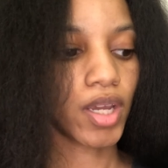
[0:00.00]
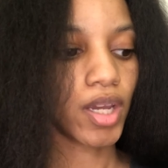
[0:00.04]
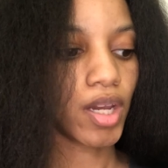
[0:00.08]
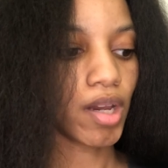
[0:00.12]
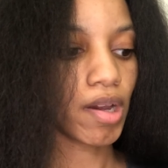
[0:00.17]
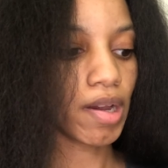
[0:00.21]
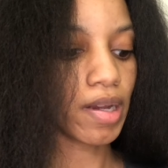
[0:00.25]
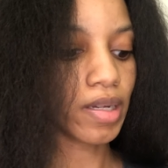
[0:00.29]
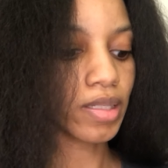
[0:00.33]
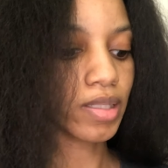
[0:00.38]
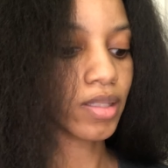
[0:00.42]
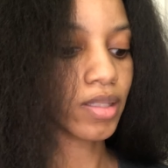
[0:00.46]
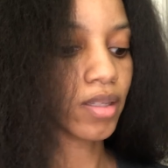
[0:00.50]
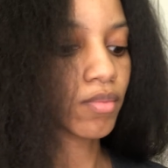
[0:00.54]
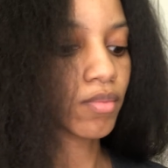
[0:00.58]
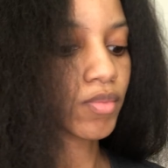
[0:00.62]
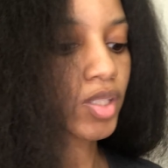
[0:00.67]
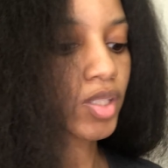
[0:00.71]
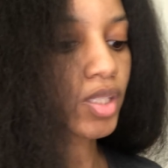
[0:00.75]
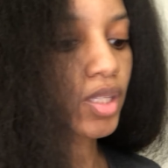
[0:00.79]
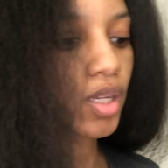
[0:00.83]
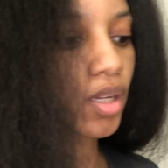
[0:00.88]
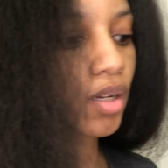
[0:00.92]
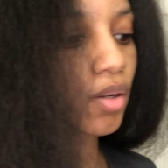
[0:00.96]
All right, so I'm
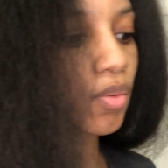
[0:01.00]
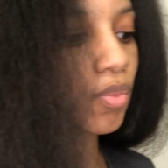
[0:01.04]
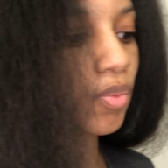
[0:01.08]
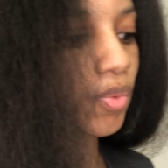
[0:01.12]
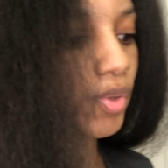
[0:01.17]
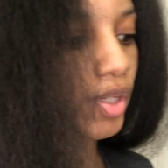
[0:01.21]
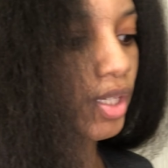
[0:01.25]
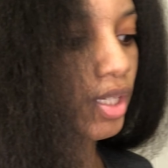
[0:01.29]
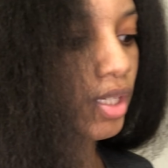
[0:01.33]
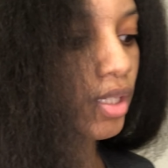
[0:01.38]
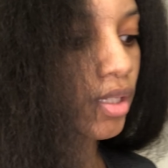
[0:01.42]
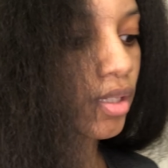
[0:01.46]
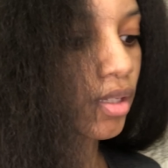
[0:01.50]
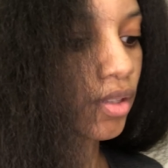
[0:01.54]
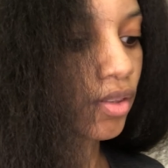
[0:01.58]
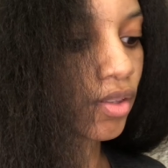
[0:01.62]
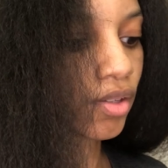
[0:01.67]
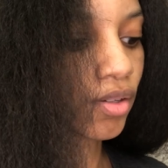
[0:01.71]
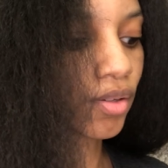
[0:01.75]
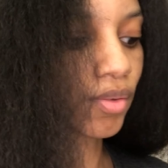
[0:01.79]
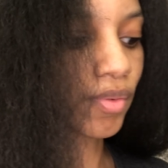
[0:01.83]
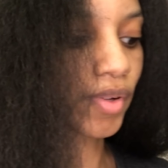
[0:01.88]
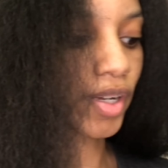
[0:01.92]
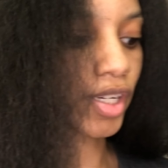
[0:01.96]
just gonna read the
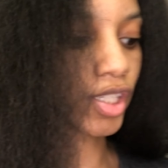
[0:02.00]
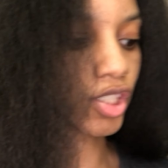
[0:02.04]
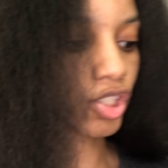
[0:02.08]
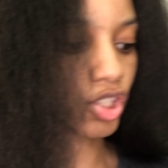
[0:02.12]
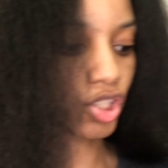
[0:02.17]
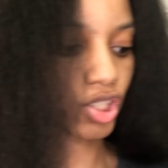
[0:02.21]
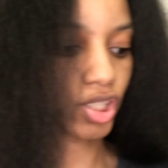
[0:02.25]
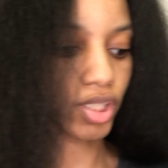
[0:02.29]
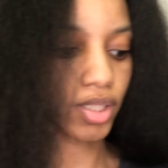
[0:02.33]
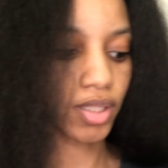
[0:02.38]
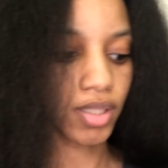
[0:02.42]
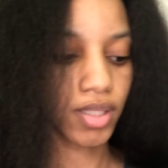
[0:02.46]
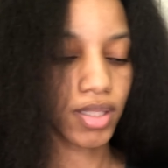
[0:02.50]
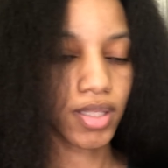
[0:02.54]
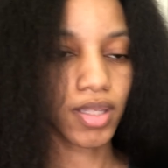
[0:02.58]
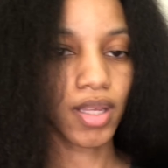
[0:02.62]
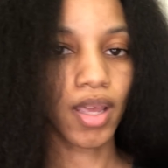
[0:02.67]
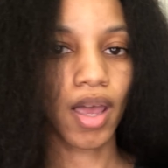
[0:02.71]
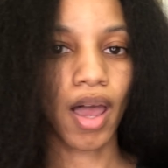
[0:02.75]
directions.